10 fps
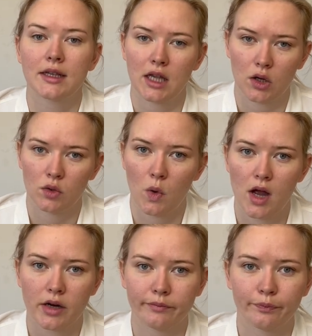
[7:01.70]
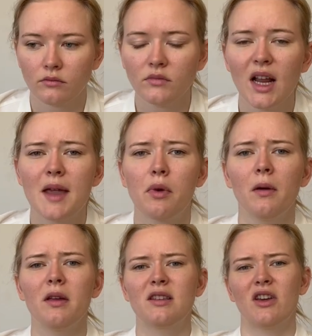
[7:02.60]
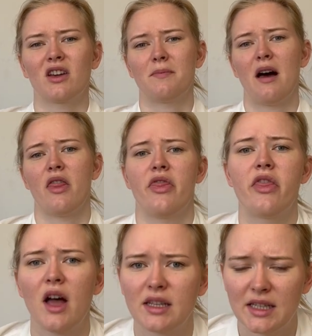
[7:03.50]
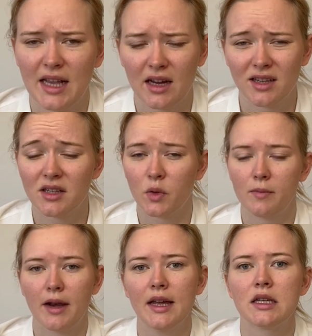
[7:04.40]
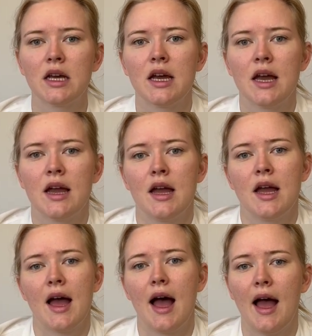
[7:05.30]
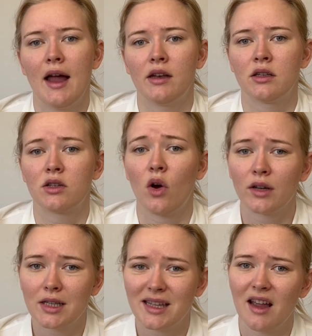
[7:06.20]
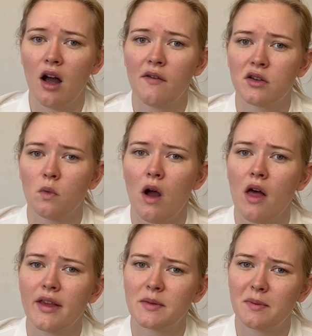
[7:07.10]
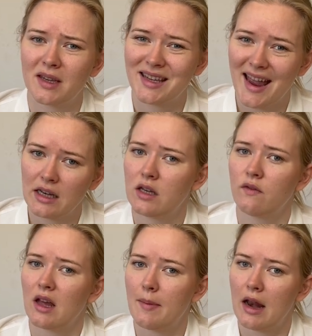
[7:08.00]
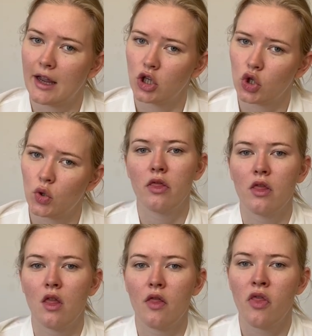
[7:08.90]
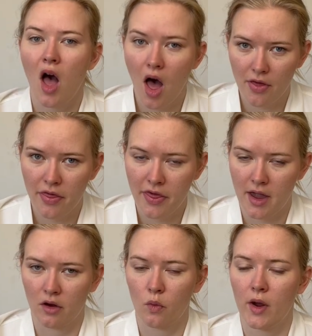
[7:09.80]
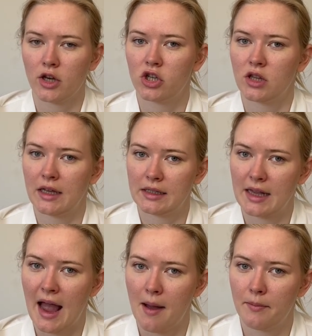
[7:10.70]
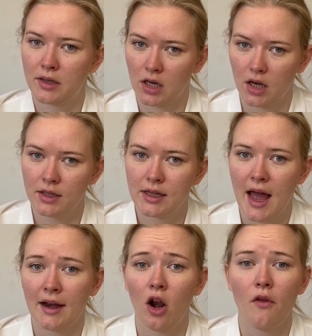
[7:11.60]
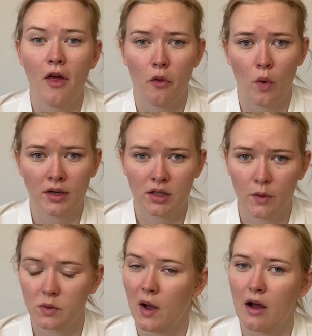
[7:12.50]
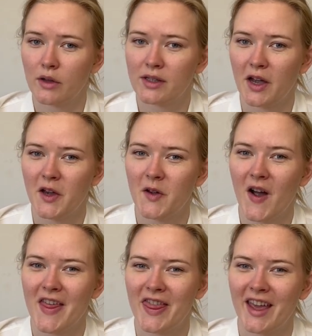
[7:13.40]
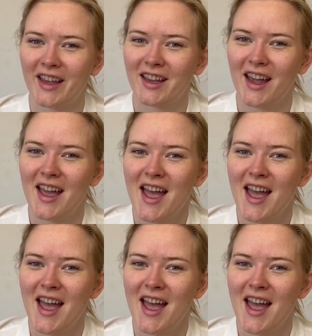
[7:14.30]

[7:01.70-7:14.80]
cycle to work. It probably took about 30 seconds to a minute. And honestly, after a while, this began to feel a bit like a chore. The other thing which this app does, and a lot of the other ones do as well, so I think